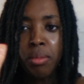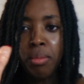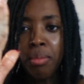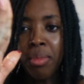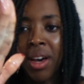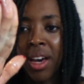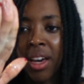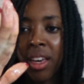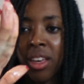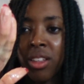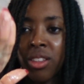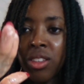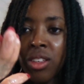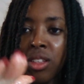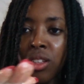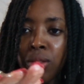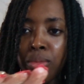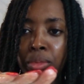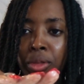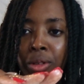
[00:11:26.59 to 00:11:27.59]
back into
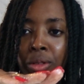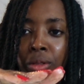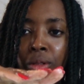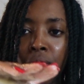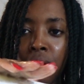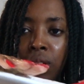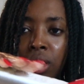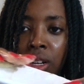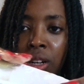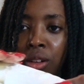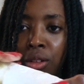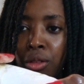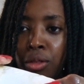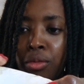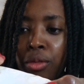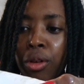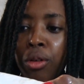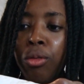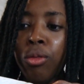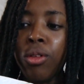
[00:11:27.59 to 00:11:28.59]
this bowl and I'll
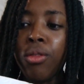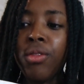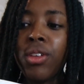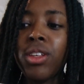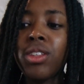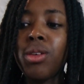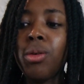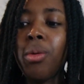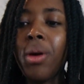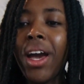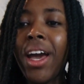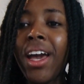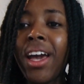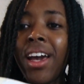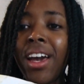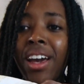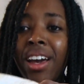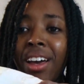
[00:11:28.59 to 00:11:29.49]
throw all of this away.